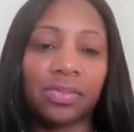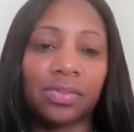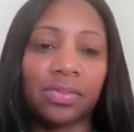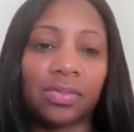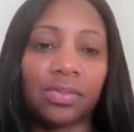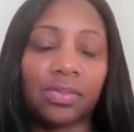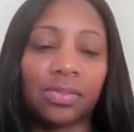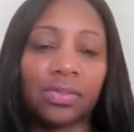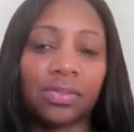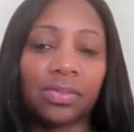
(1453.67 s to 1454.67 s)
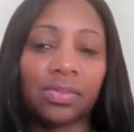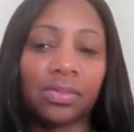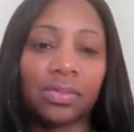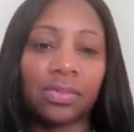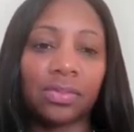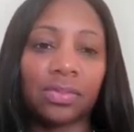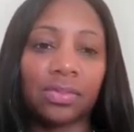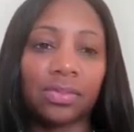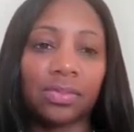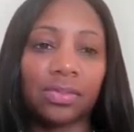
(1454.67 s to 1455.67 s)

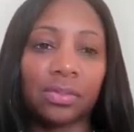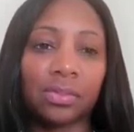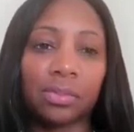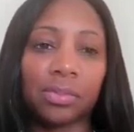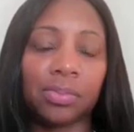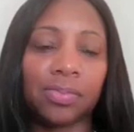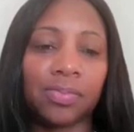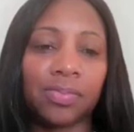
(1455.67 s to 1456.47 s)
[no speech]